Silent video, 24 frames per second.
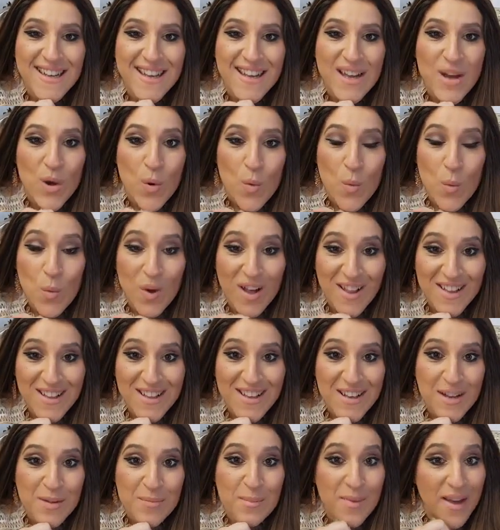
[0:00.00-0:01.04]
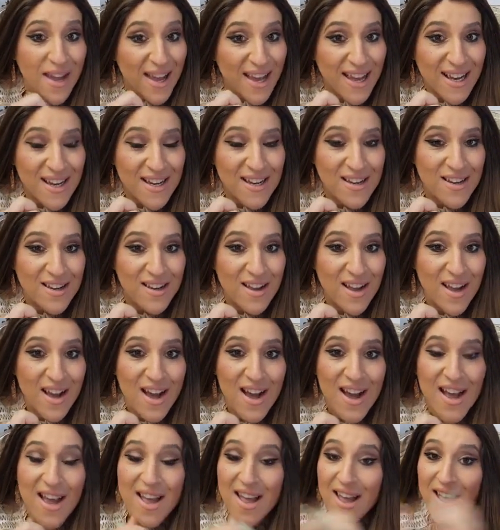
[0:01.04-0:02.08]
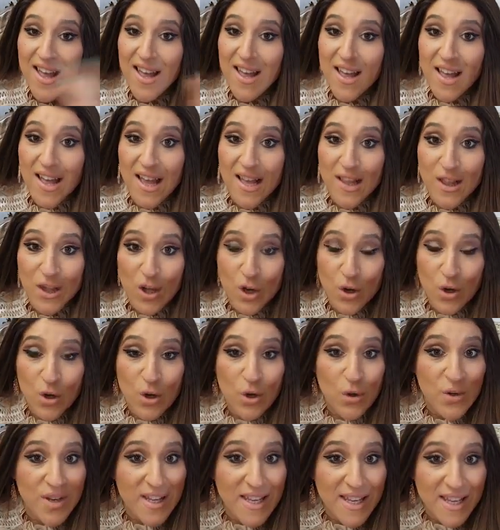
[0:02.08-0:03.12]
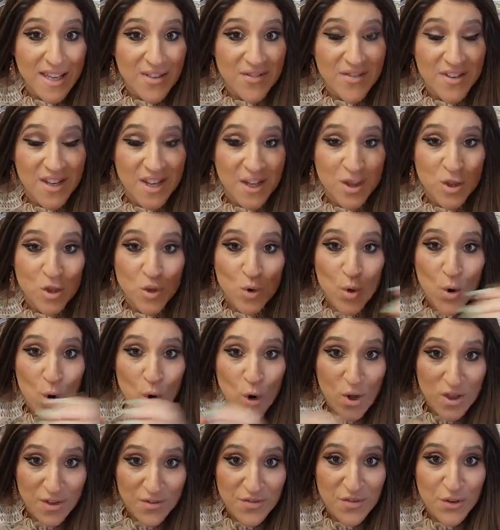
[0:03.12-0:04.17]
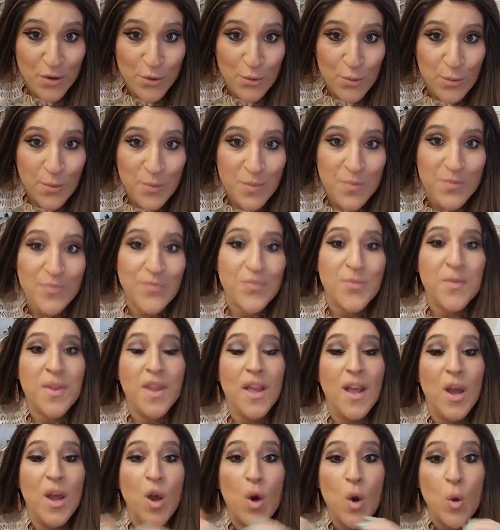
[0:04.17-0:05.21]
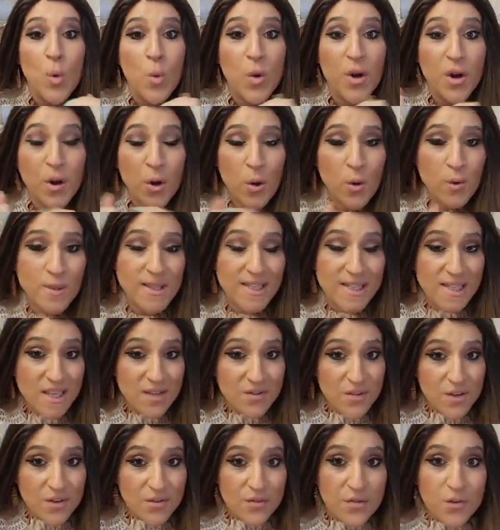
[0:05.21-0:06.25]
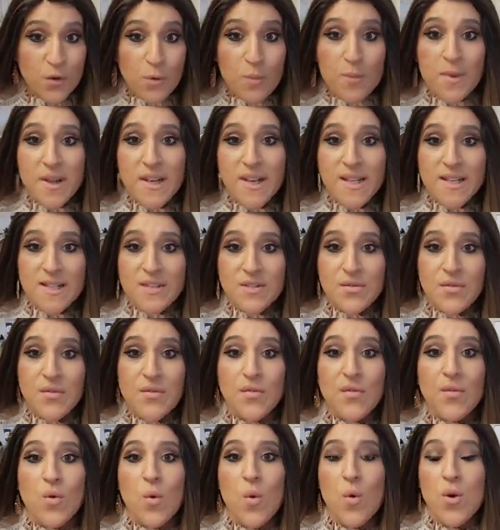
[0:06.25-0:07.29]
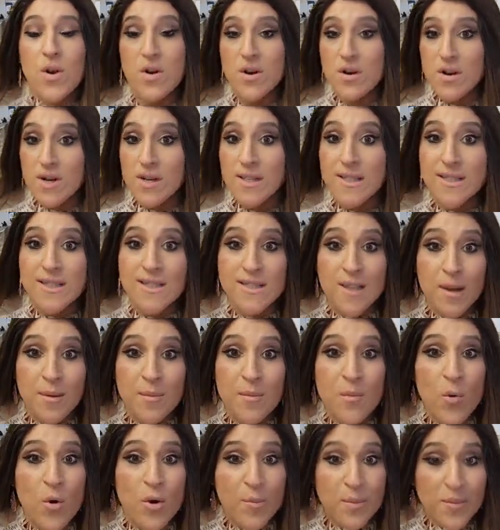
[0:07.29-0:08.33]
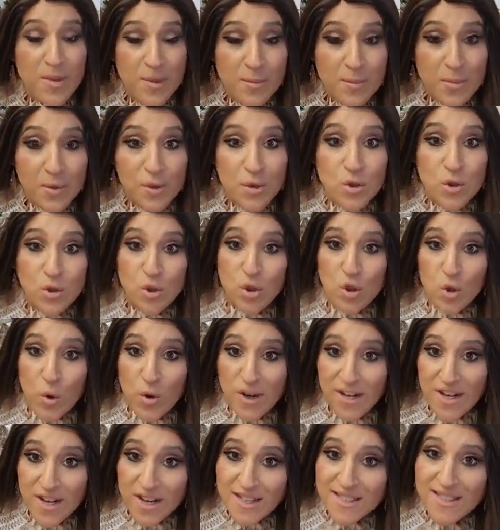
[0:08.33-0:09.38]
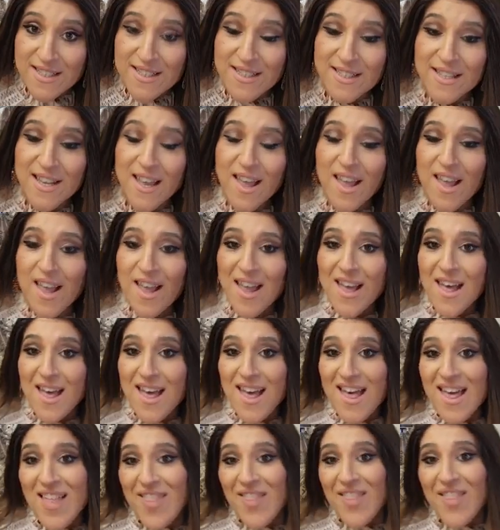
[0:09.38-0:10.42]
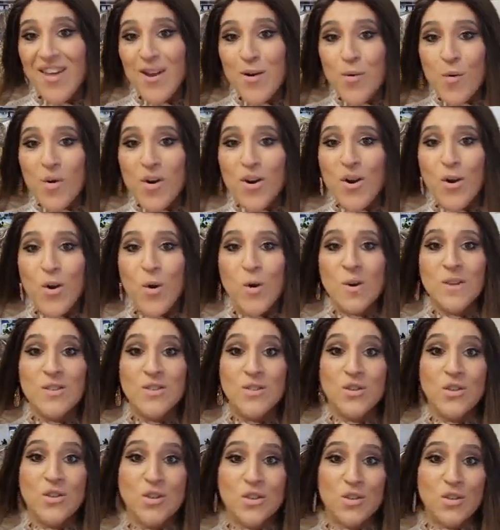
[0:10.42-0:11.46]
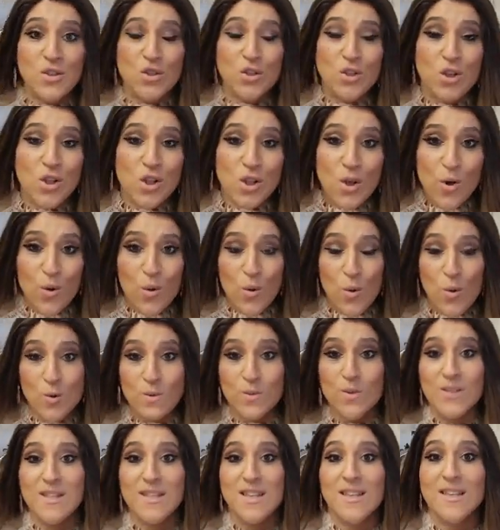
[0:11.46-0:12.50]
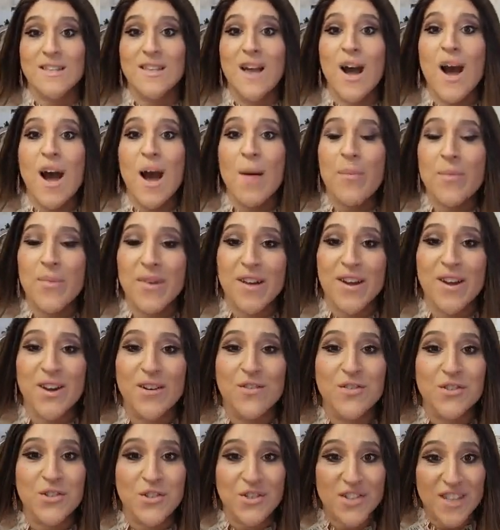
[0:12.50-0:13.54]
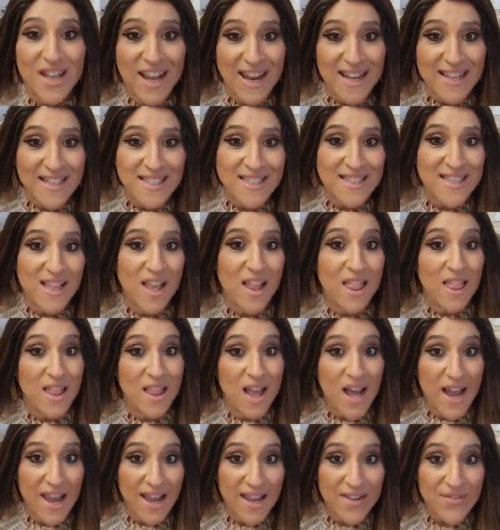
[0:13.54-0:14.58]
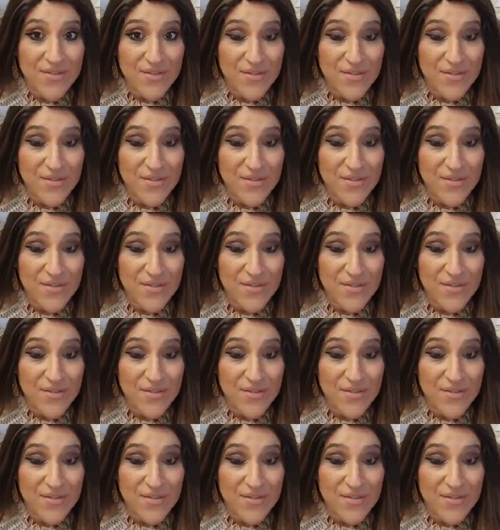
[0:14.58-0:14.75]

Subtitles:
Welcome back. Hello, good evening to all of you. We're going to give it a few minutes for some more people to join us, and then we're going to disclose the topic of tonight's live,